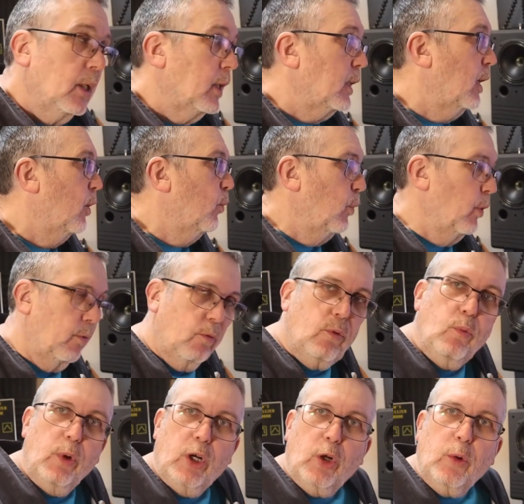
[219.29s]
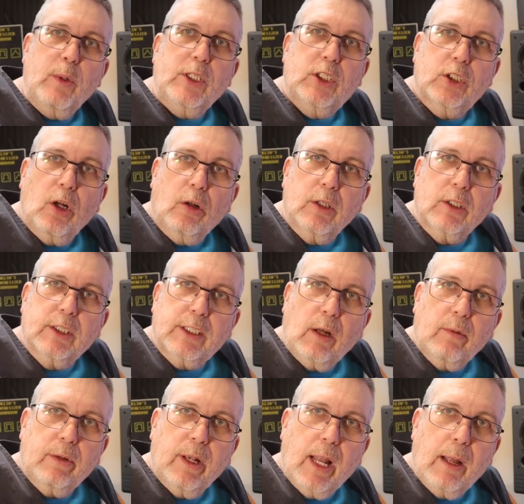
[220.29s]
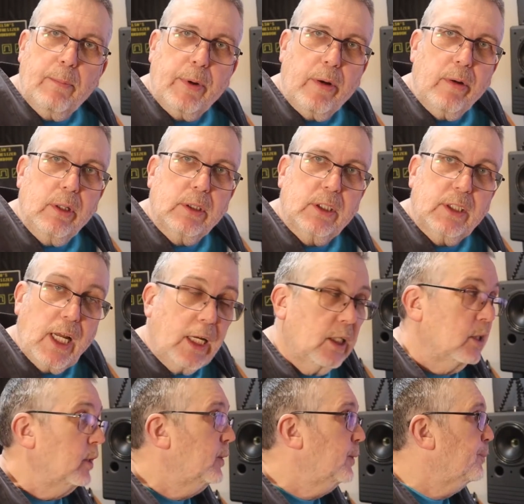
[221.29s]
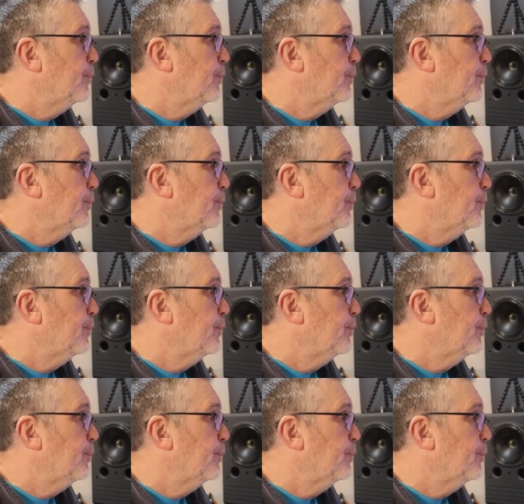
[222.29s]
Now we're going to install the sound librarian second.